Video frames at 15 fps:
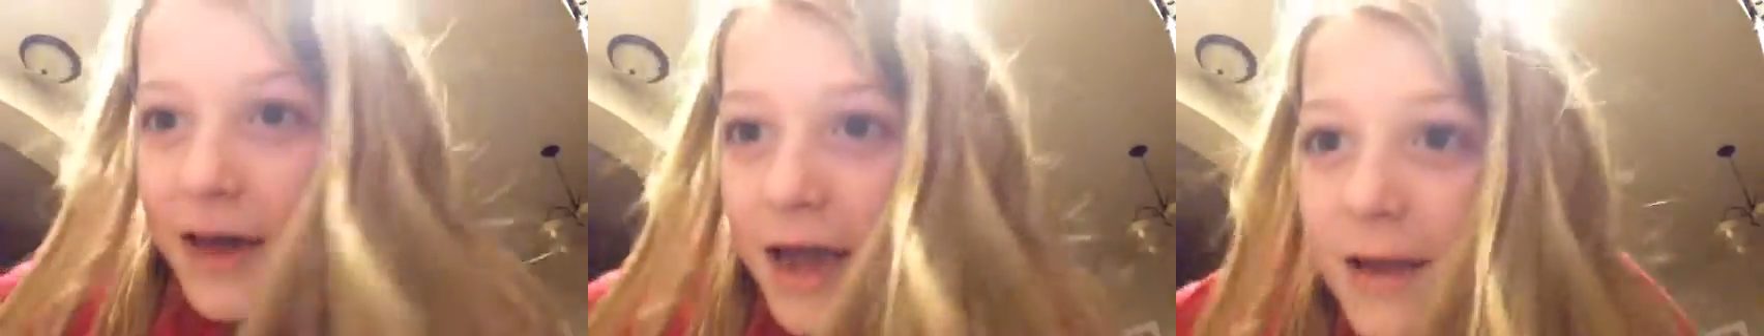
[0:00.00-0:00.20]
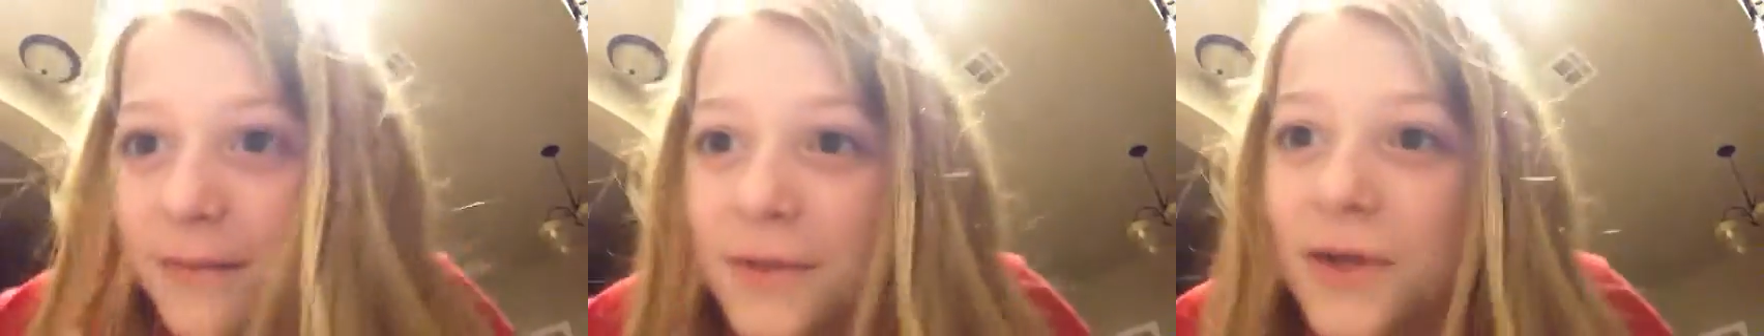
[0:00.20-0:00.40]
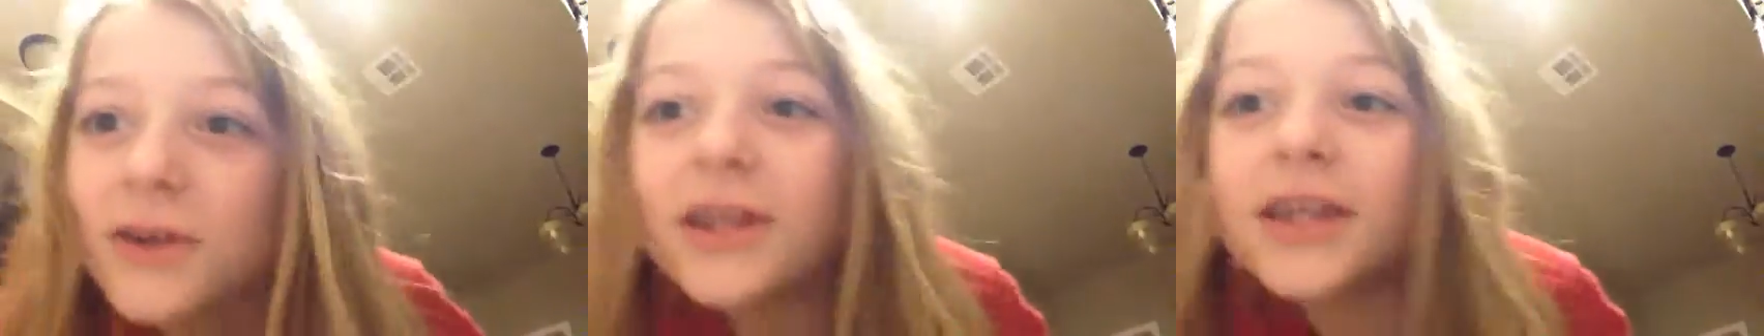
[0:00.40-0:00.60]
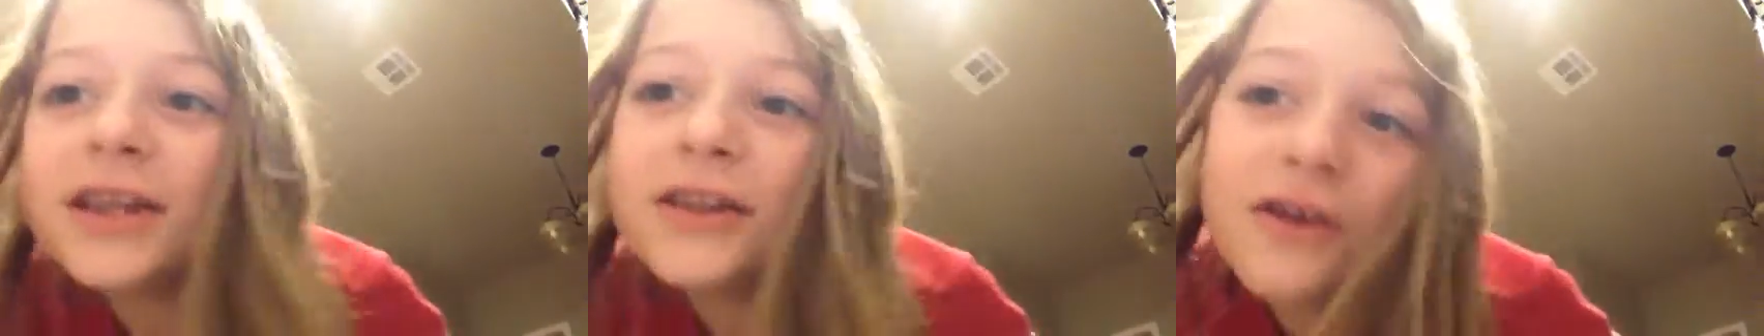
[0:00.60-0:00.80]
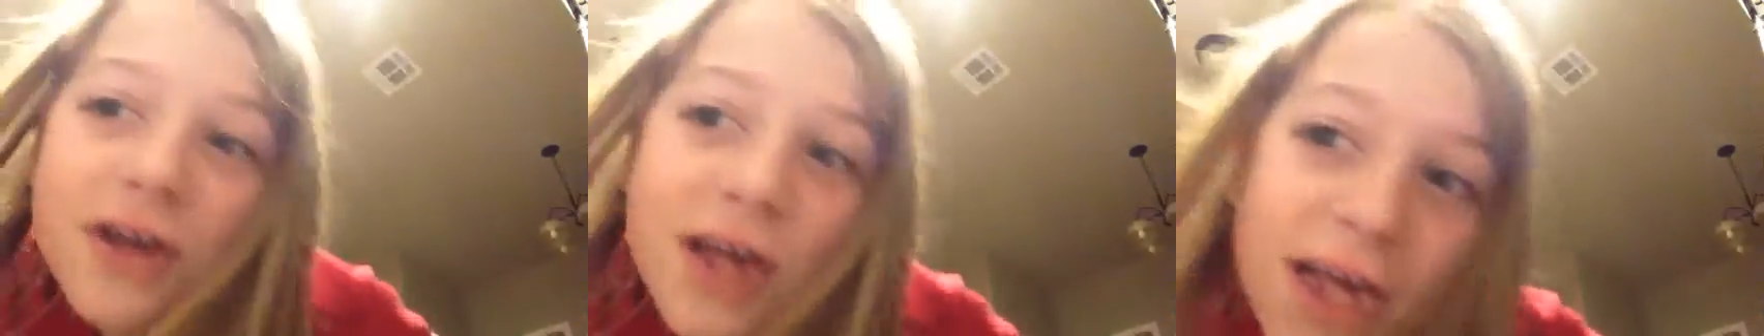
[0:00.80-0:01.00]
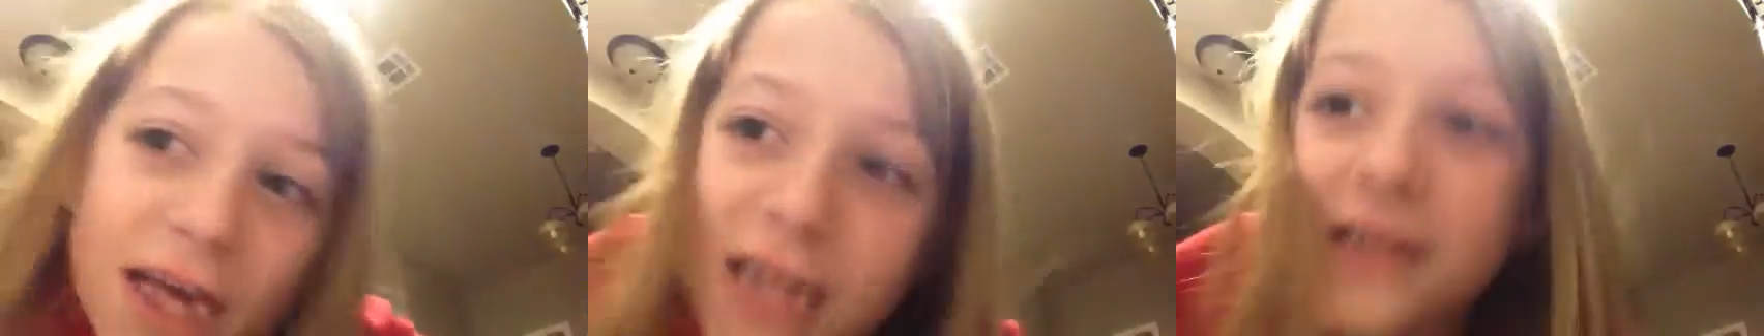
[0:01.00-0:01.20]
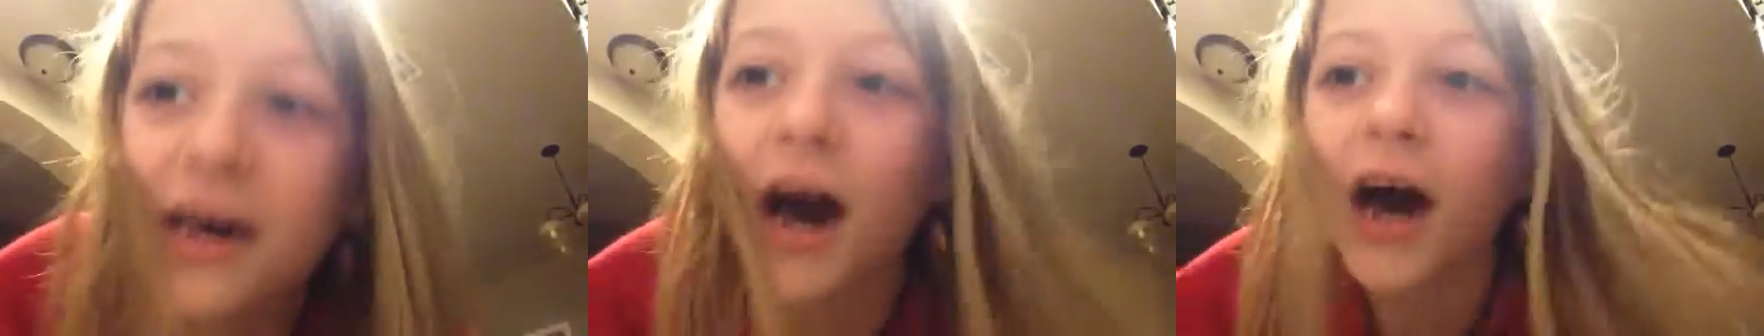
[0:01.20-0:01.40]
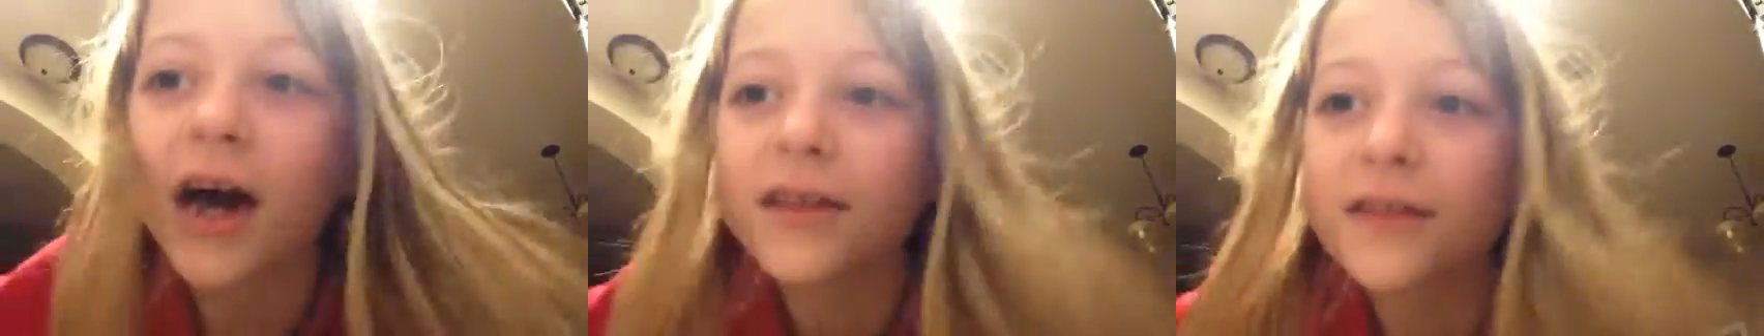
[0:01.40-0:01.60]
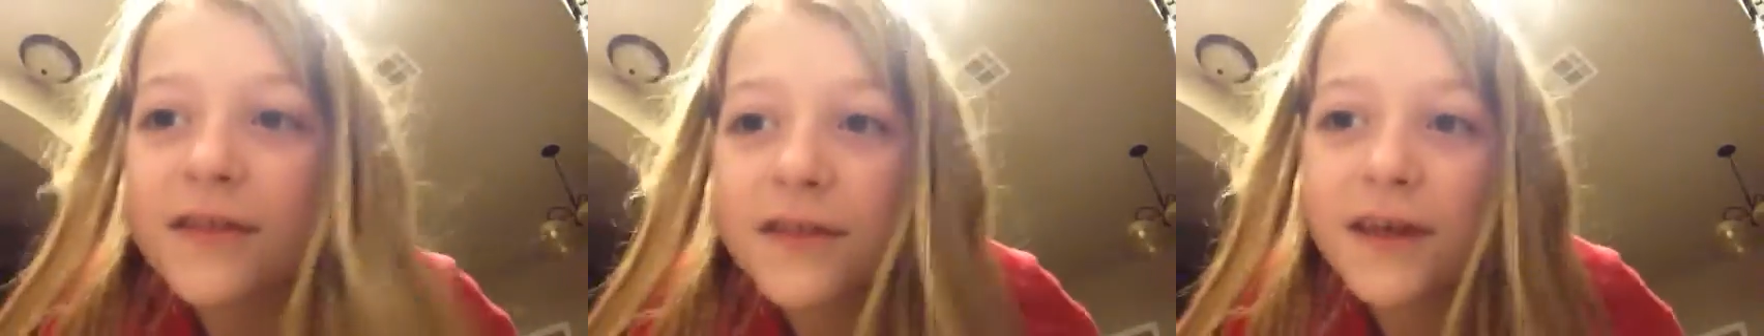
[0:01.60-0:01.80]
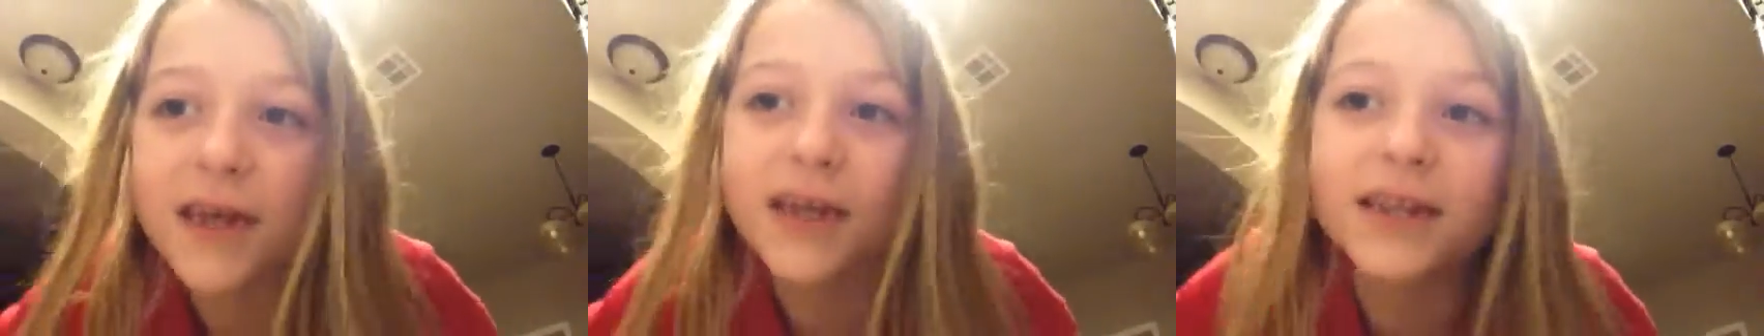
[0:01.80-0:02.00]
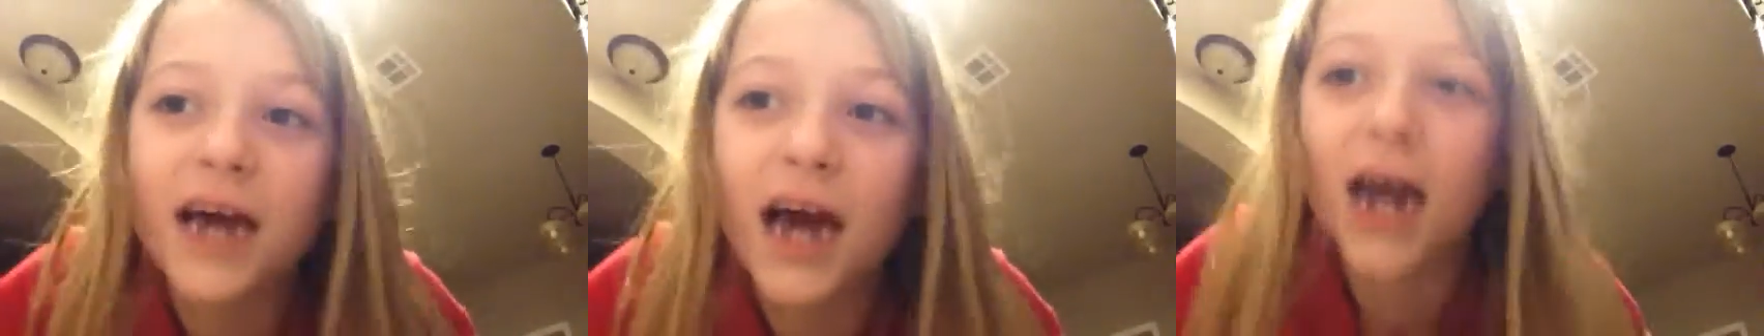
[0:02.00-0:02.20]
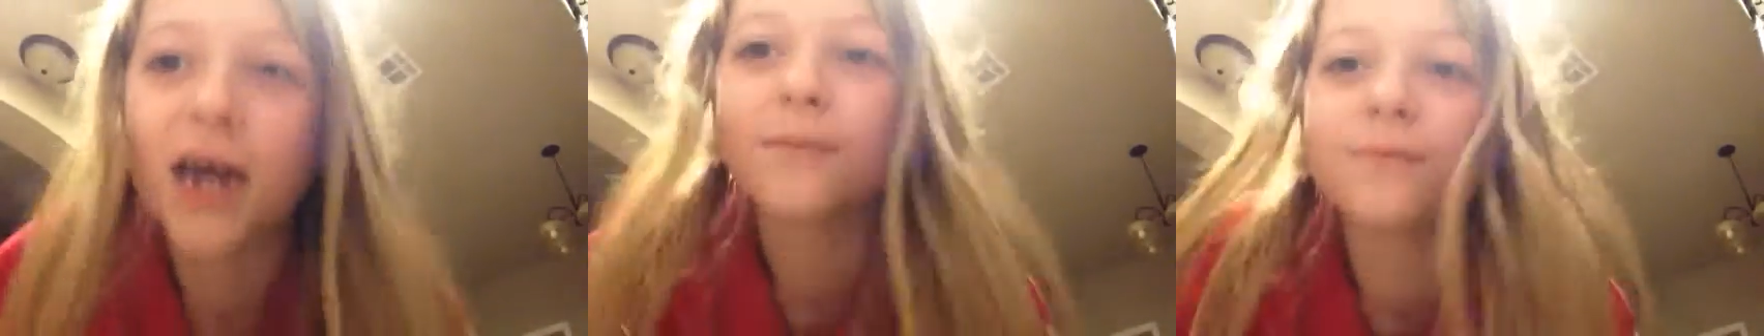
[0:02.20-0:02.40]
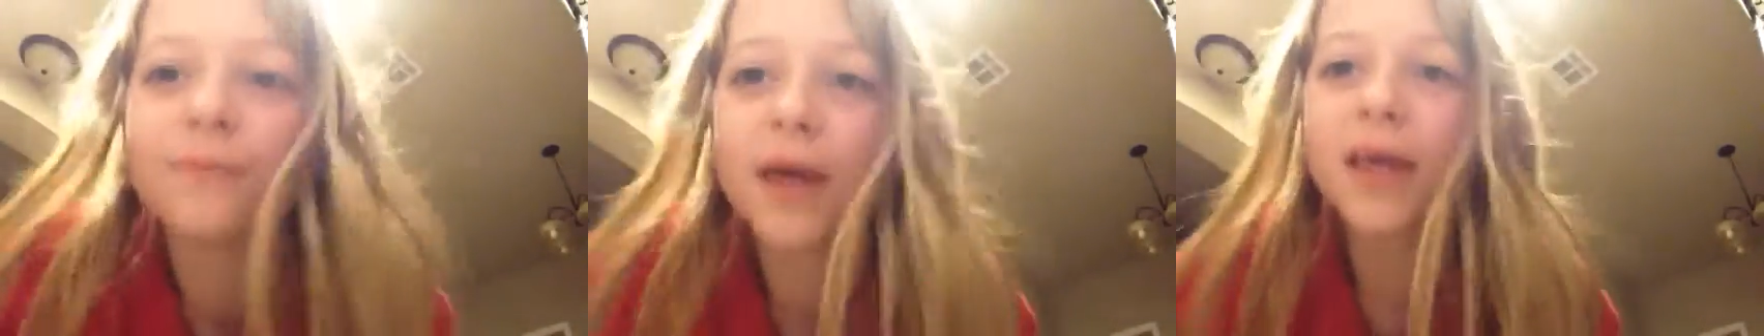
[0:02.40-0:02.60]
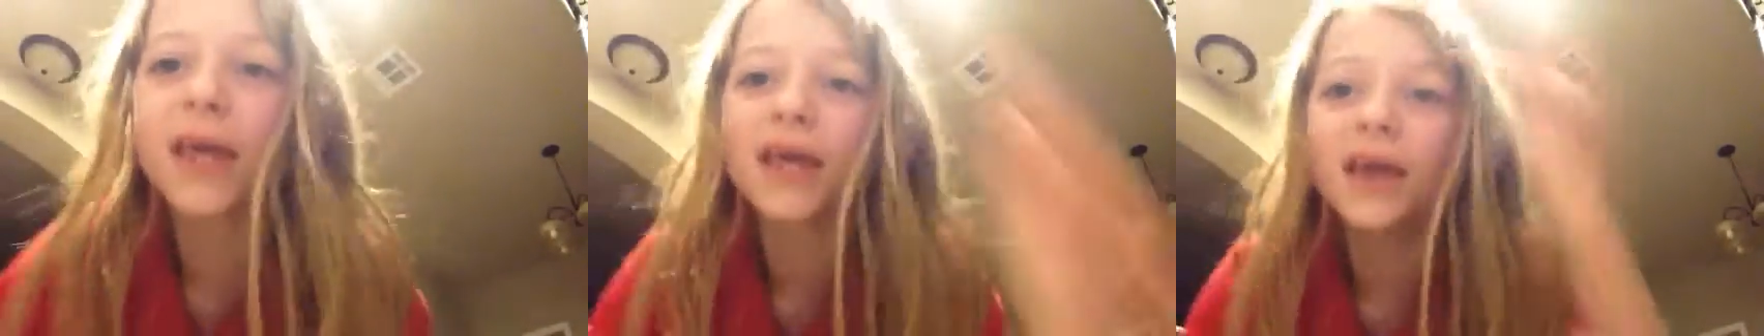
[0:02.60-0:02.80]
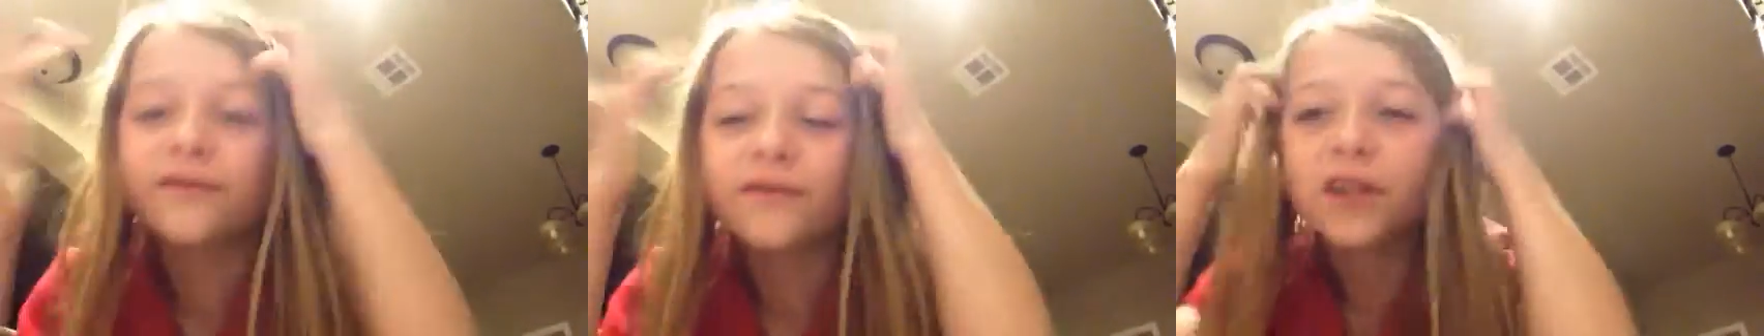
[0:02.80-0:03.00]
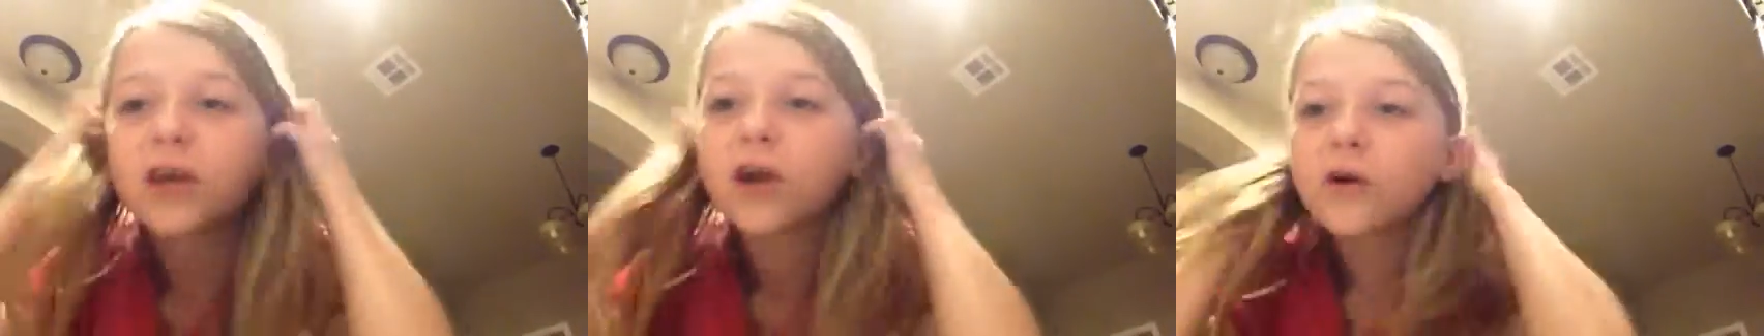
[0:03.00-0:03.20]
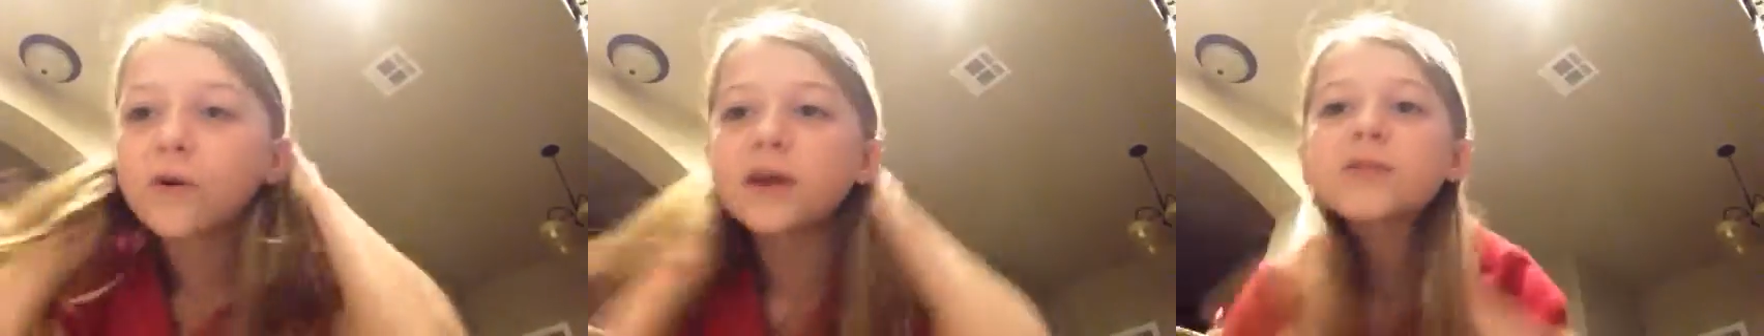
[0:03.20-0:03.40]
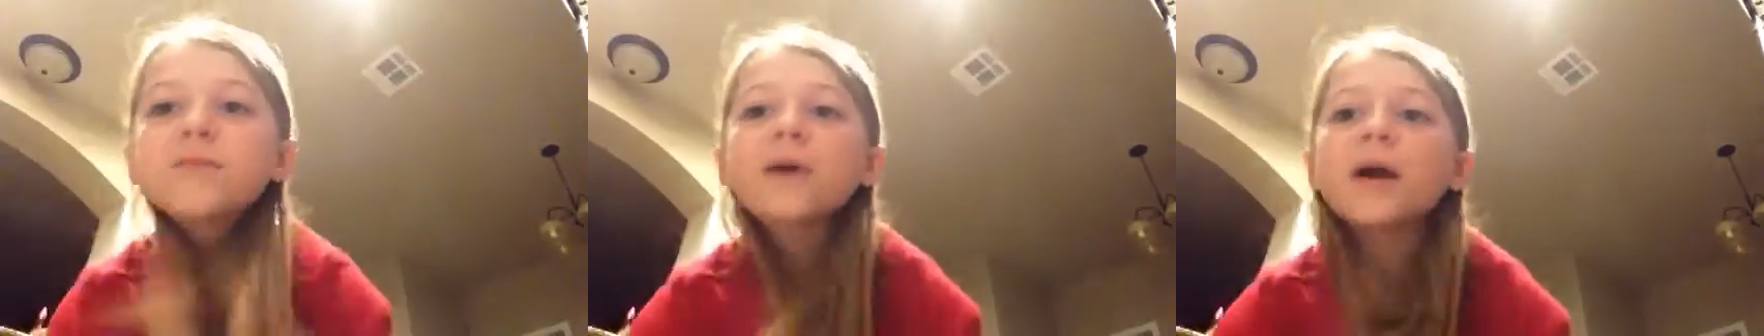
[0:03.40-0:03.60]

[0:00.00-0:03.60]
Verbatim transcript: I'm literally looking at the thing that I'm making a video with,